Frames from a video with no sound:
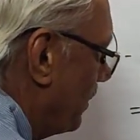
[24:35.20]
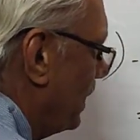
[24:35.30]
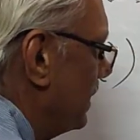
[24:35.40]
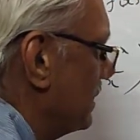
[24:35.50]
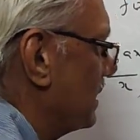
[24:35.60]
a
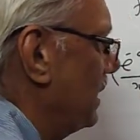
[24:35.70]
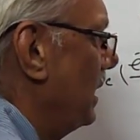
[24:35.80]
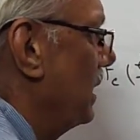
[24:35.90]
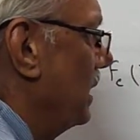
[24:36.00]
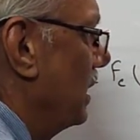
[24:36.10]
minus
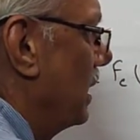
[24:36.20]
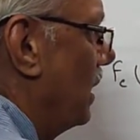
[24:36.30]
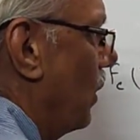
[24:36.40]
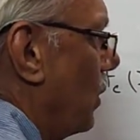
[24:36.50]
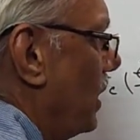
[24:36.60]
c,
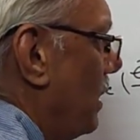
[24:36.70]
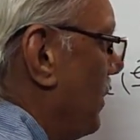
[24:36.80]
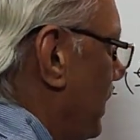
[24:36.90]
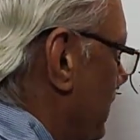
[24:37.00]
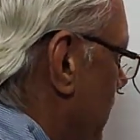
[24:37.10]
log a
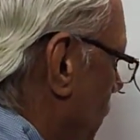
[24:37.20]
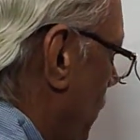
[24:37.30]
minus